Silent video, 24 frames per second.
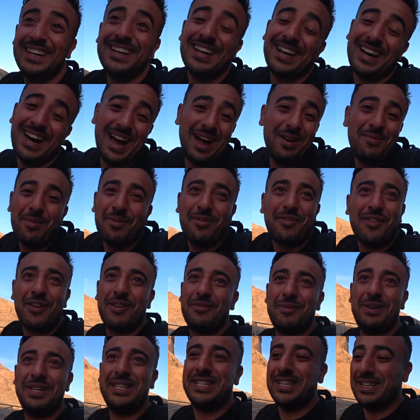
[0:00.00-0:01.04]
I prefer
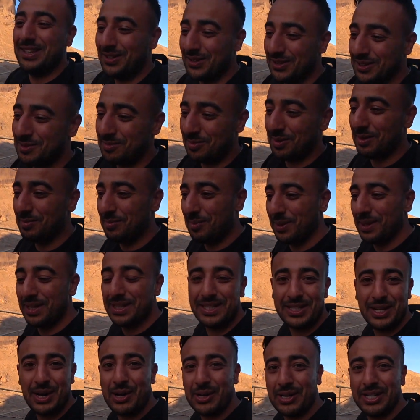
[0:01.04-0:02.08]
meeting those people and
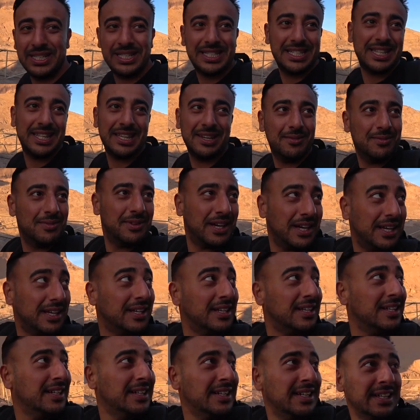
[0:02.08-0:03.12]
talking to them than,
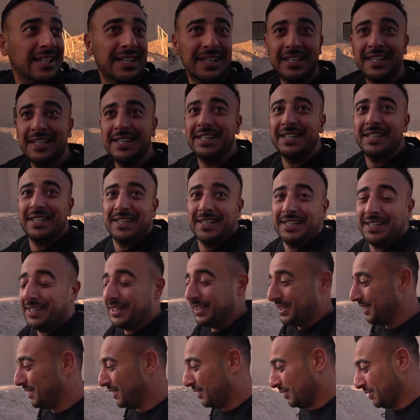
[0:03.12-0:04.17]

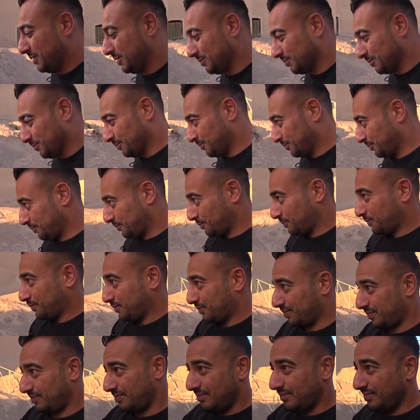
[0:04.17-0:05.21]
you know.
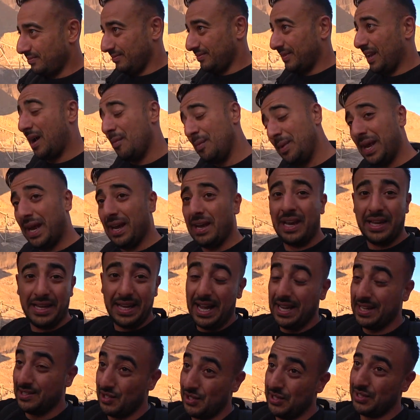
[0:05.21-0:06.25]
I mean, I like
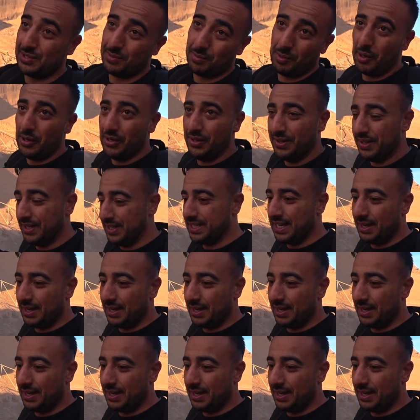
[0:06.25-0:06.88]
actually exploring this.